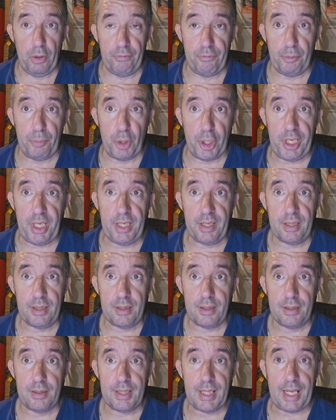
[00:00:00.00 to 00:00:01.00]
Everybody,
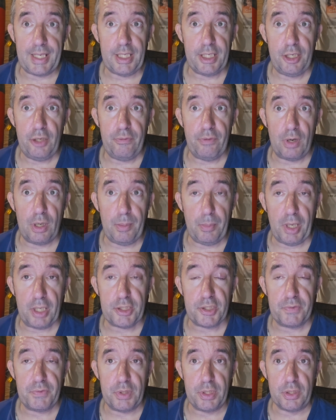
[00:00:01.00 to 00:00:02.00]
thank you very
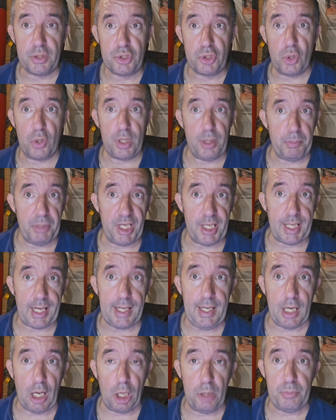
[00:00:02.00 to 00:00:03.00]
much for joining me
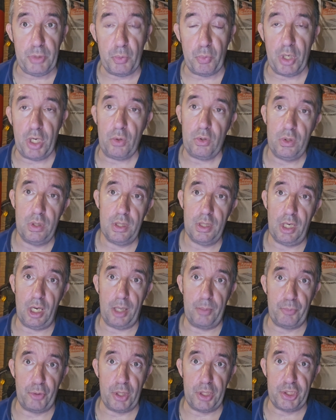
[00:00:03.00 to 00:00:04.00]
again. Hope you're well, and
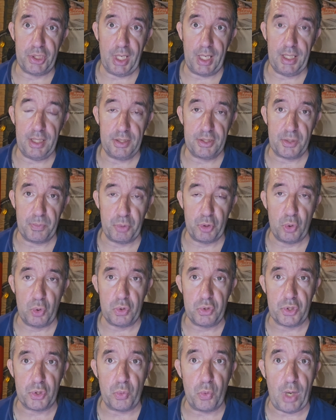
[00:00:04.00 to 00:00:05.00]
I appreciate the support
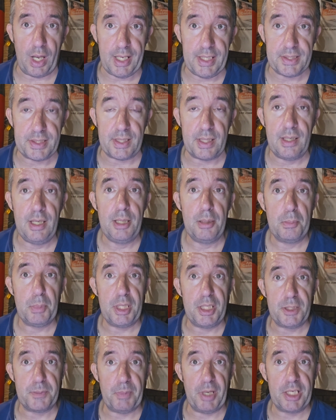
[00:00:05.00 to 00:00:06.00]
as always.
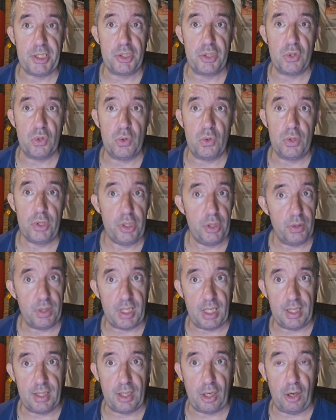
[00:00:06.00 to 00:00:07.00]
Please make sure you get the